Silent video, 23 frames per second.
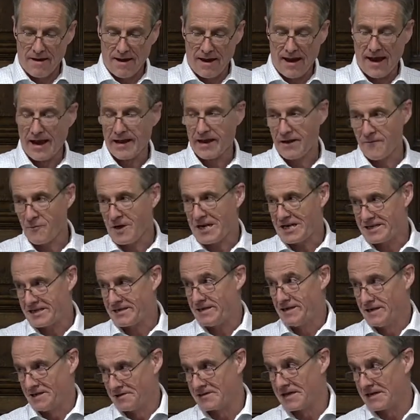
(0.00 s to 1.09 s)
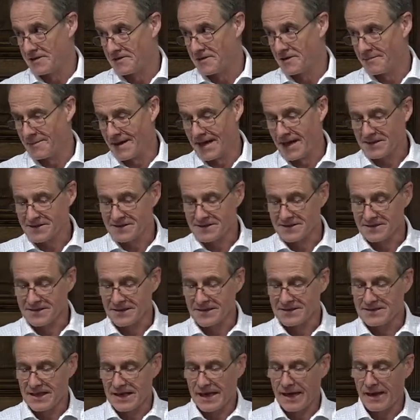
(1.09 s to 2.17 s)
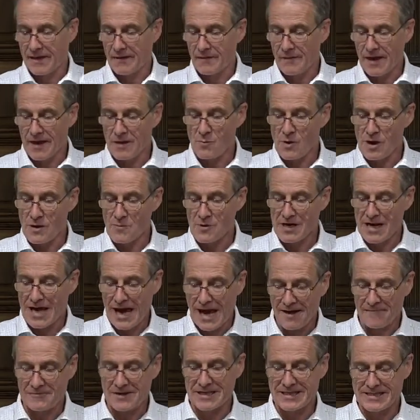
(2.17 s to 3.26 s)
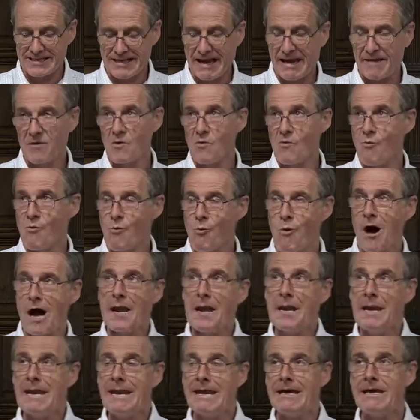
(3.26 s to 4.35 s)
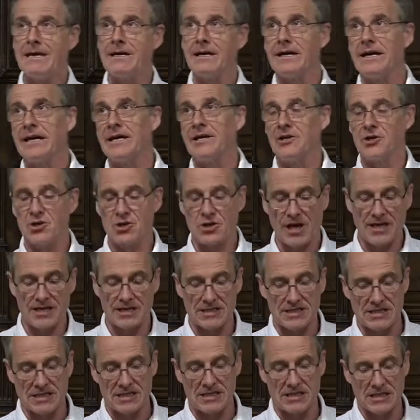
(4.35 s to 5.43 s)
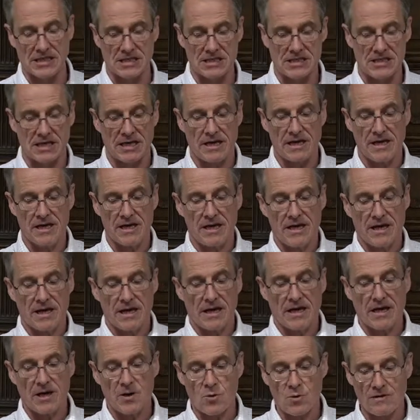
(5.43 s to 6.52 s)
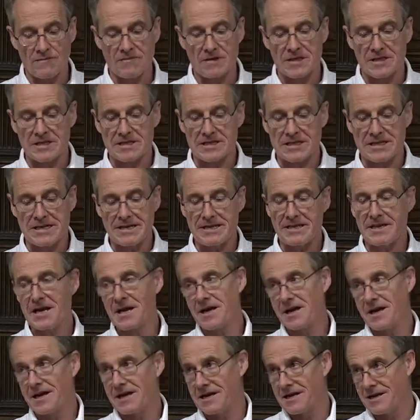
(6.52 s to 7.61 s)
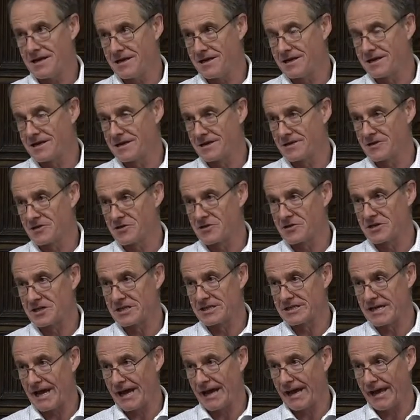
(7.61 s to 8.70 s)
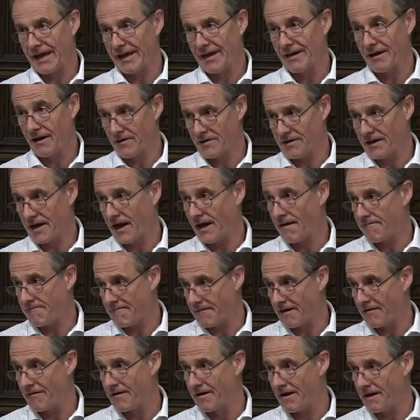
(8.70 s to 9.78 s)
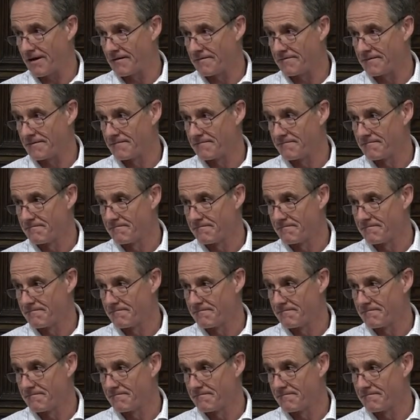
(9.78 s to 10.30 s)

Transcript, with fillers: and if we did the maths, as they say, then we would have to say that one year in Genesis is equivalent to nine years today. Okay, fair enough.